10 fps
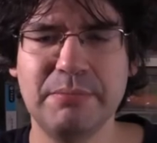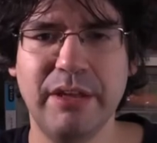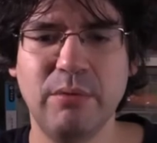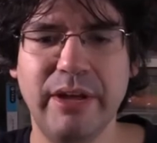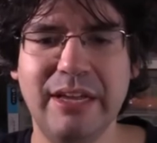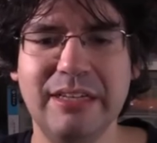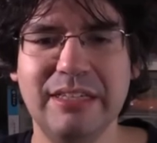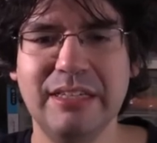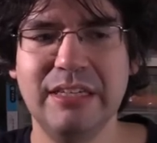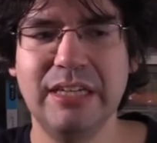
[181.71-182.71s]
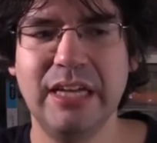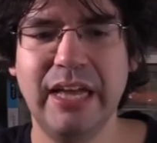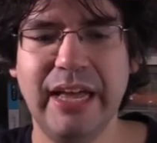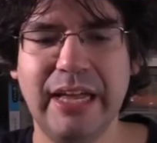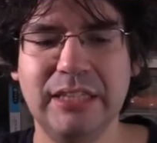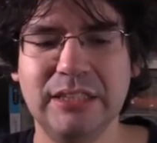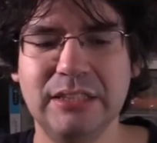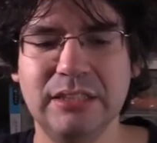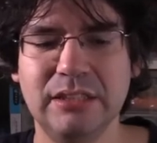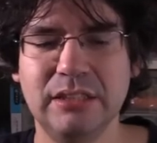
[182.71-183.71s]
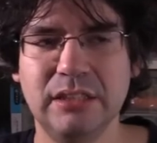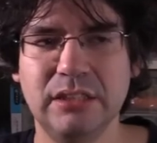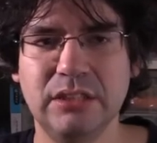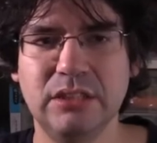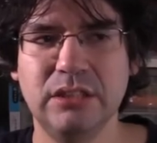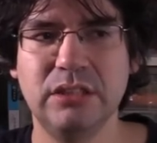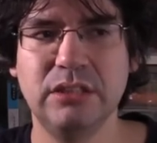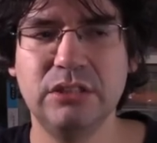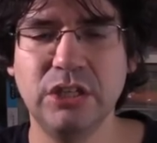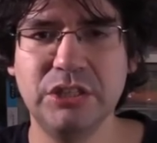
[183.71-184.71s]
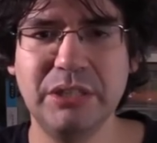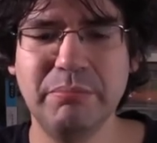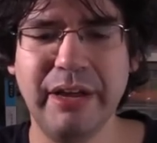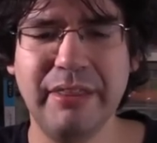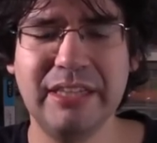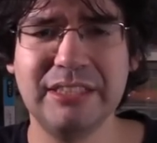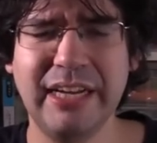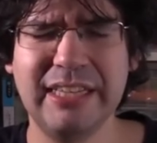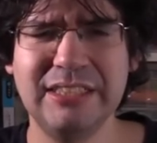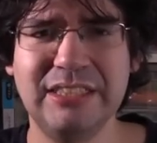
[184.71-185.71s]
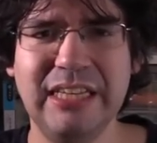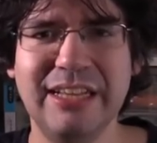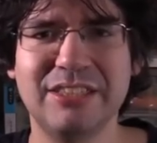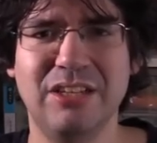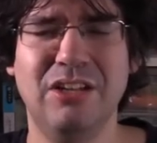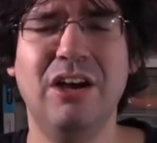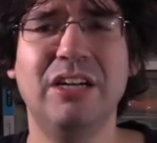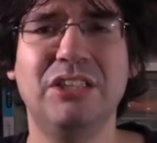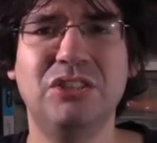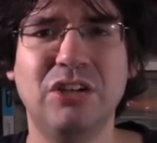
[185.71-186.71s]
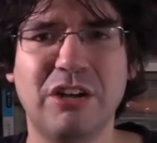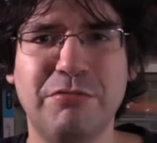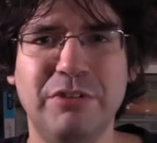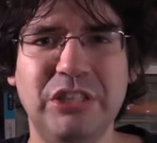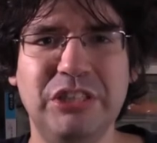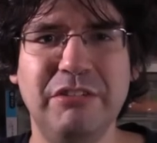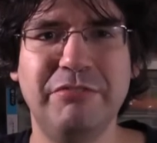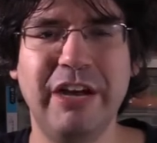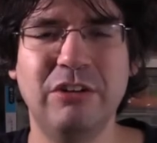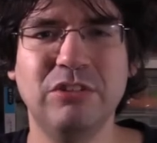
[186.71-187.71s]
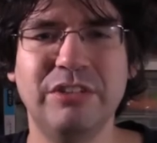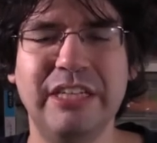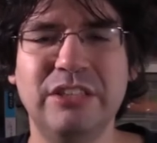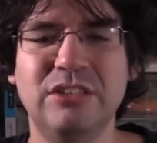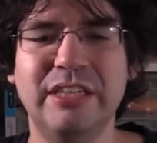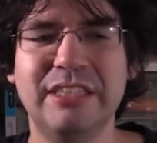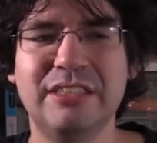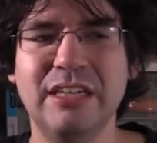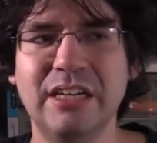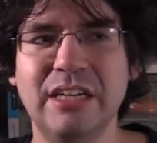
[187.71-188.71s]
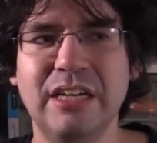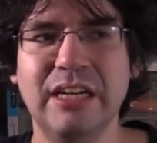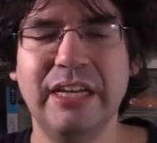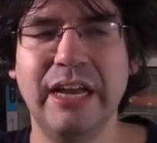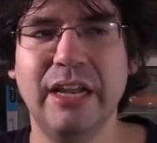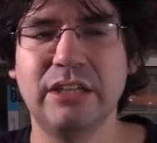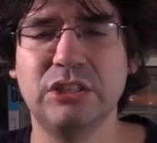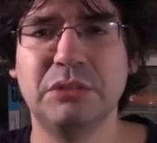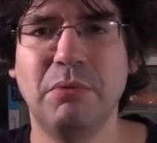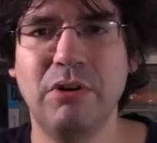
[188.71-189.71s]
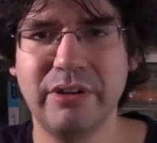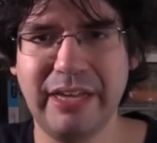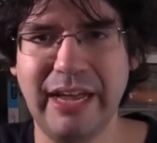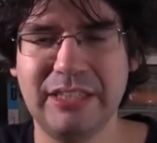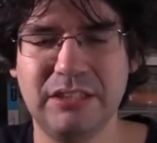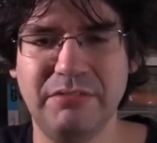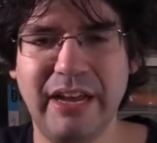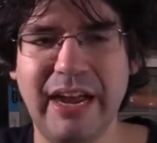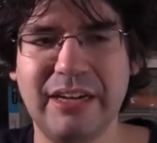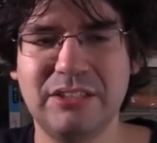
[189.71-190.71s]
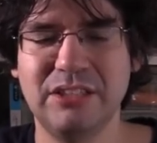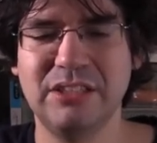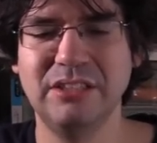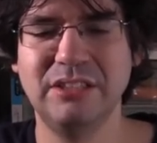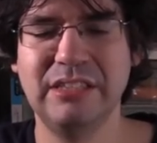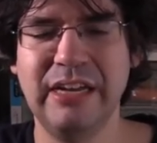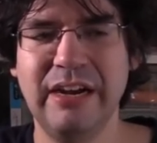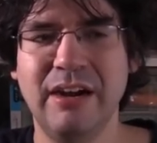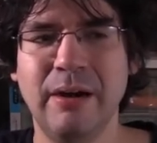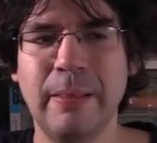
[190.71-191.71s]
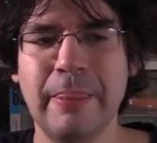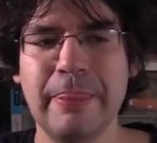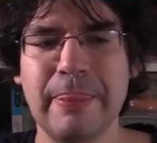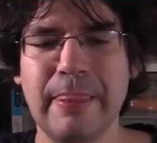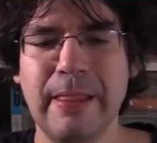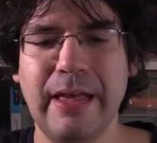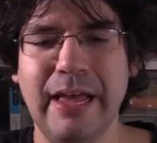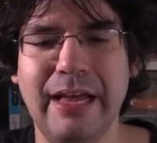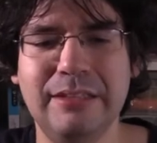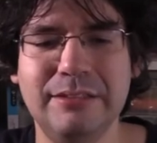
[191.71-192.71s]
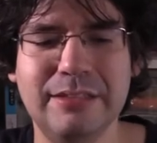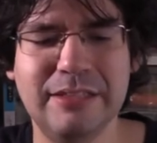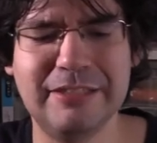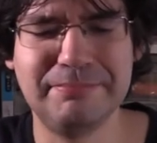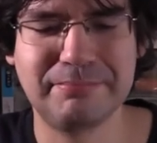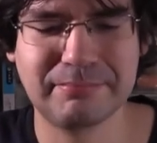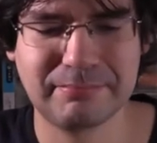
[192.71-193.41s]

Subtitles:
by the way. And judging by this, I can see there's a lot of stock footage he found on the internet. He had like a small cast of actors there, and